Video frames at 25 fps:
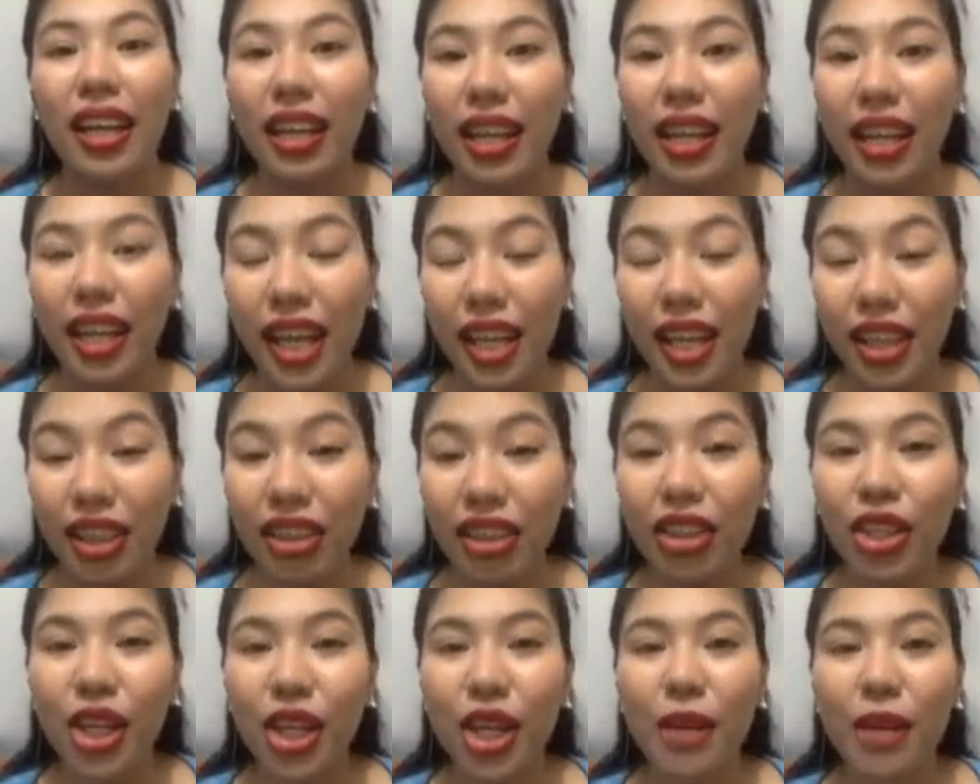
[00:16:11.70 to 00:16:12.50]

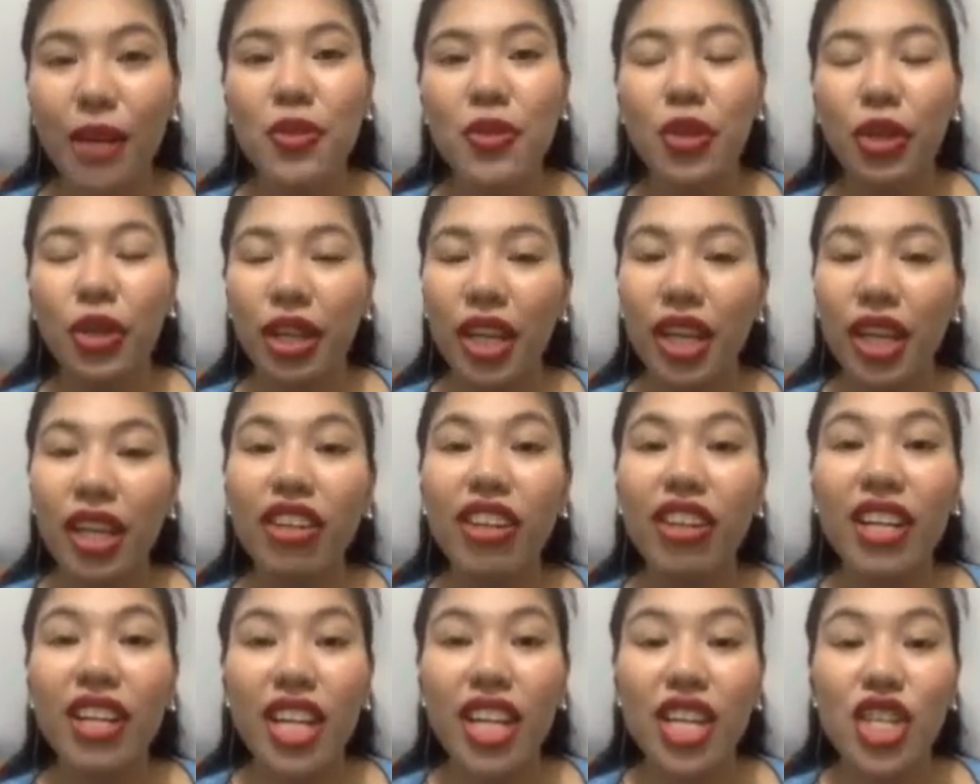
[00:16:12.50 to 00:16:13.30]
in terms or in
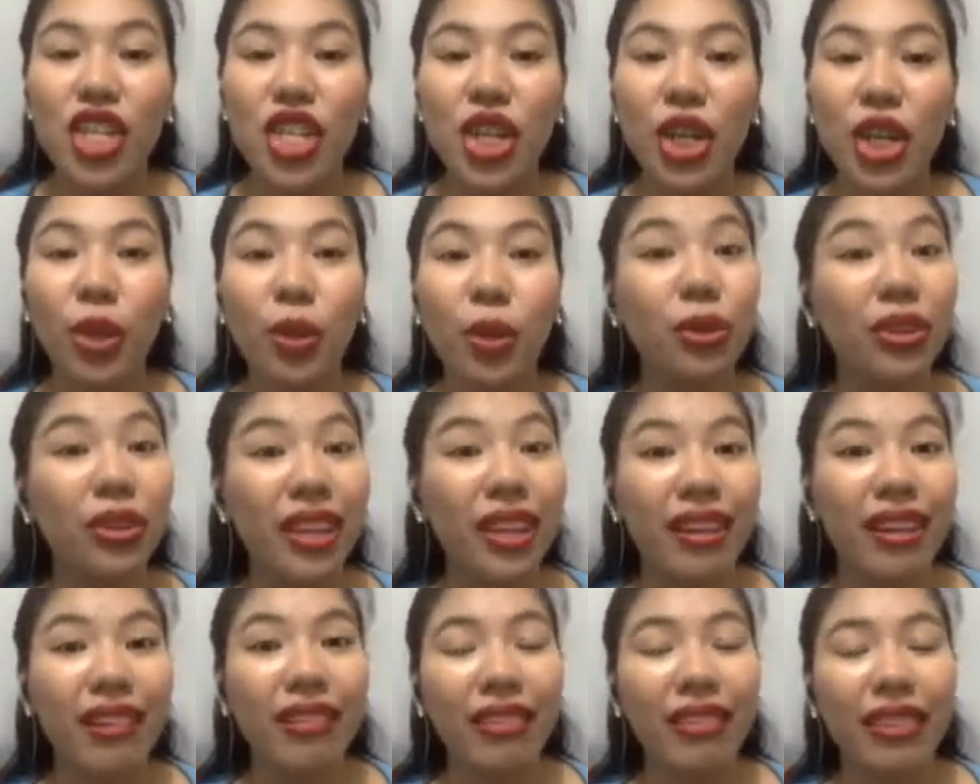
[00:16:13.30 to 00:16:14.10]
relation to
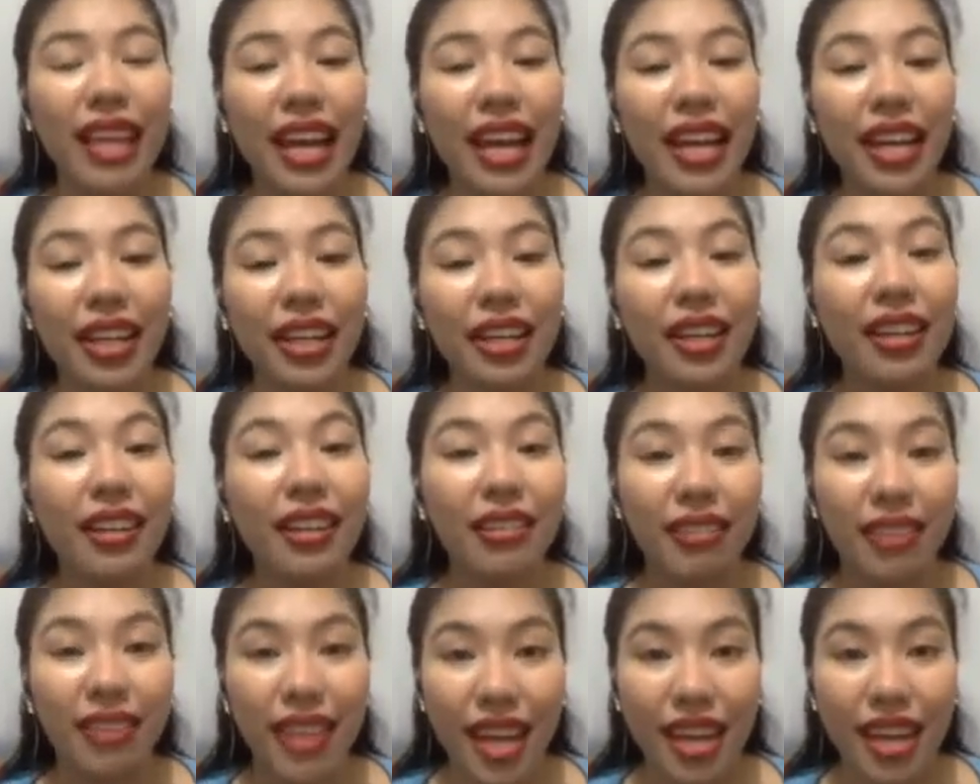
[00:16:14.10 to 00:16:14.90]
the entire
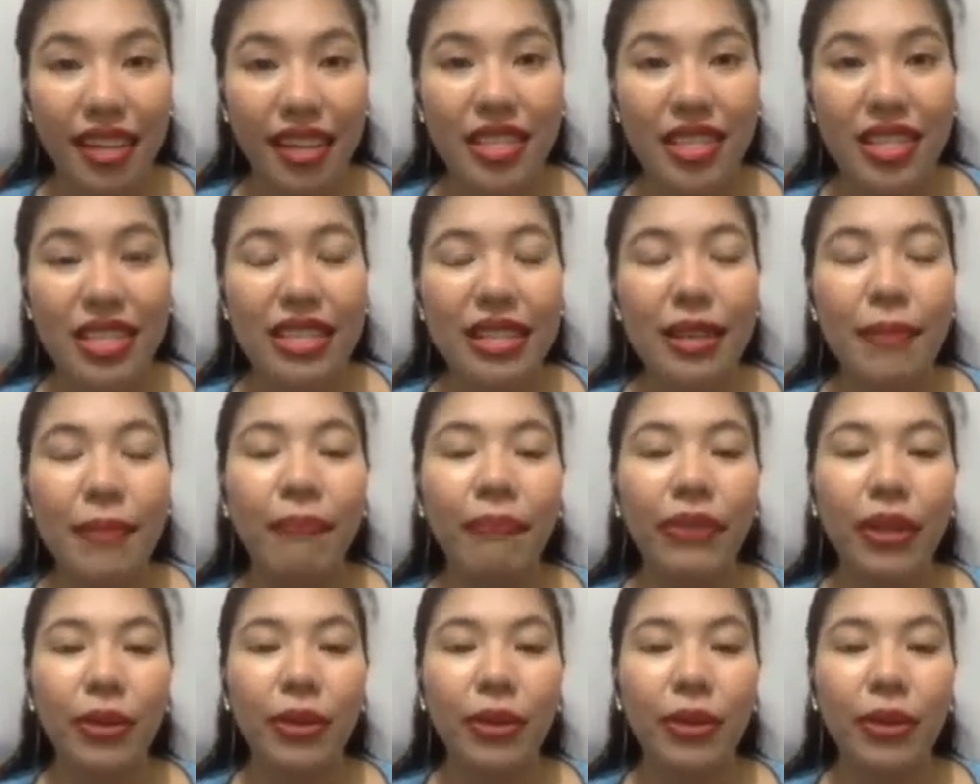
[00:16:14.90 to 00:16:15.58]
text.